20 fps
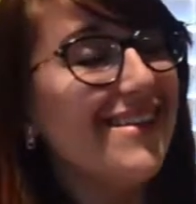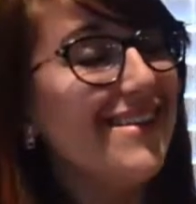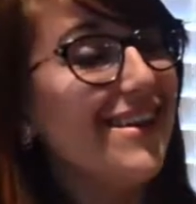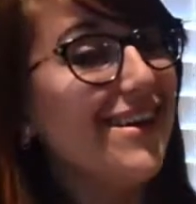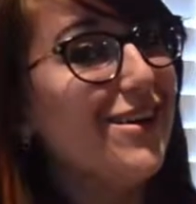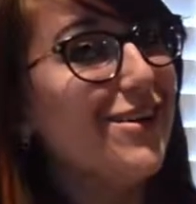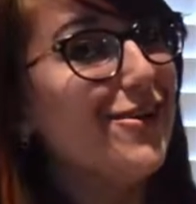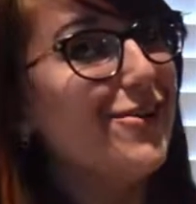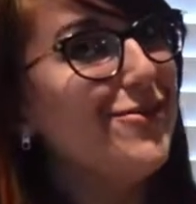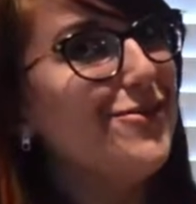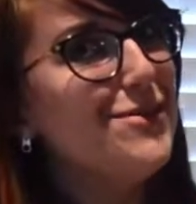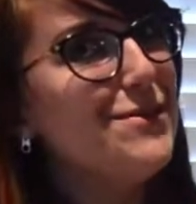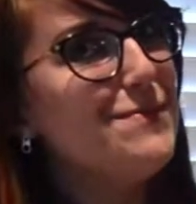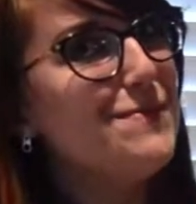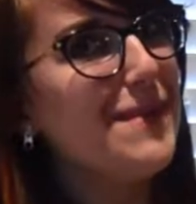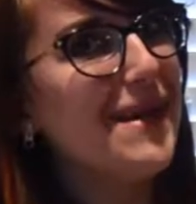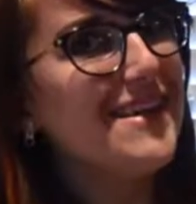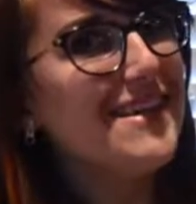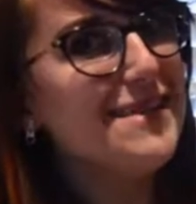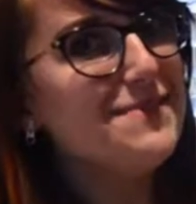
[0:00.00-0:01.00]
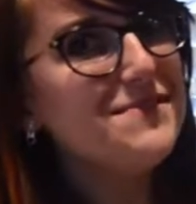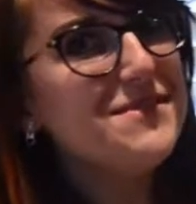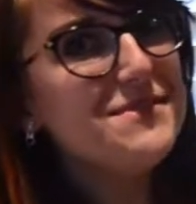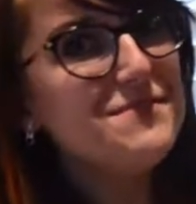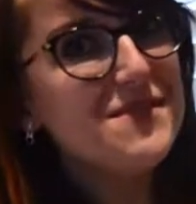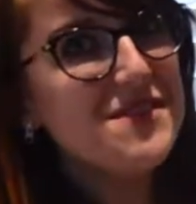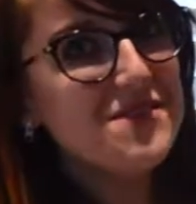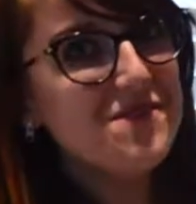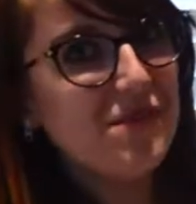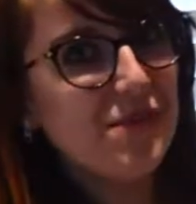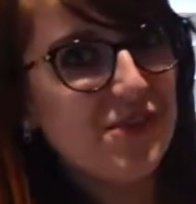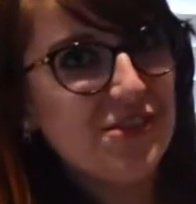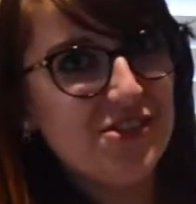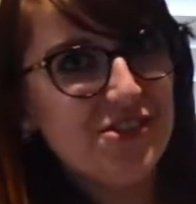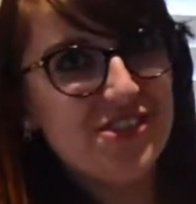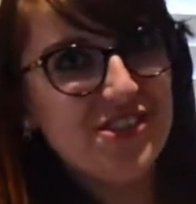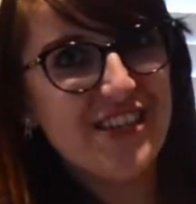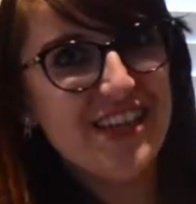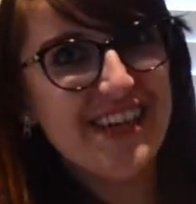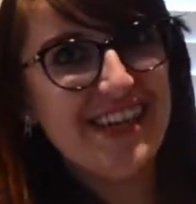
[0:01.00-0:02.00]
Hello, my name is Miss
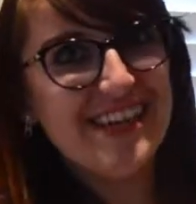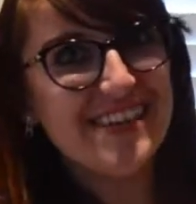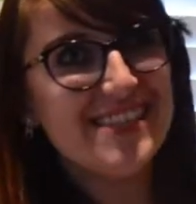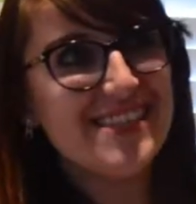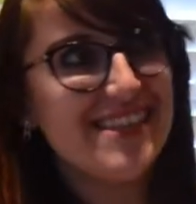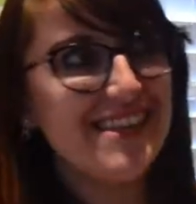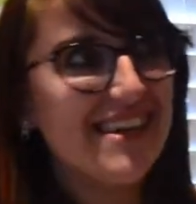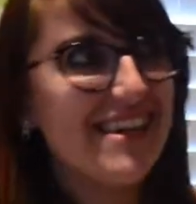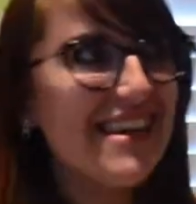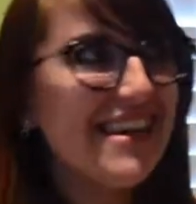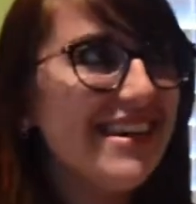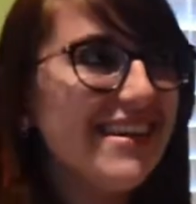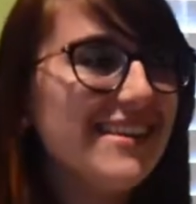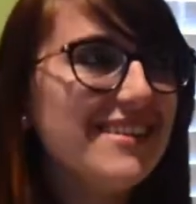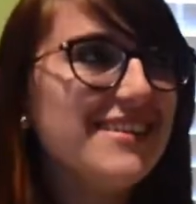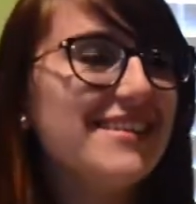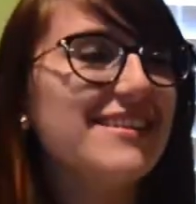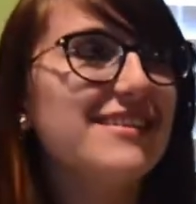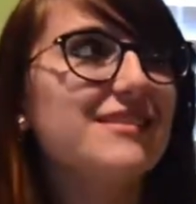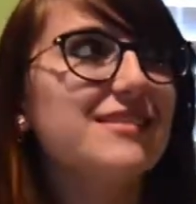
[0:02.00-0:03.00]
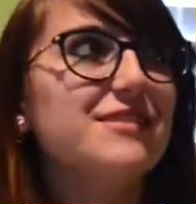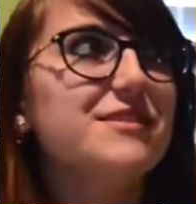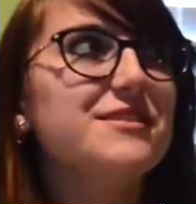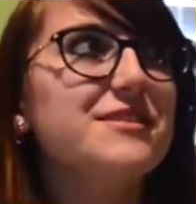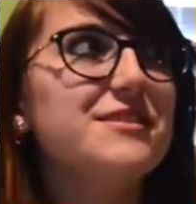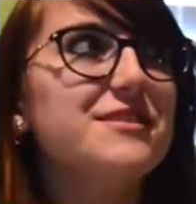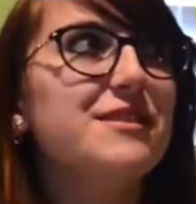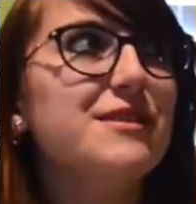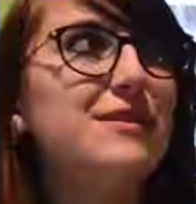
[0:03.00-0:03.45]
Fortunate, and today is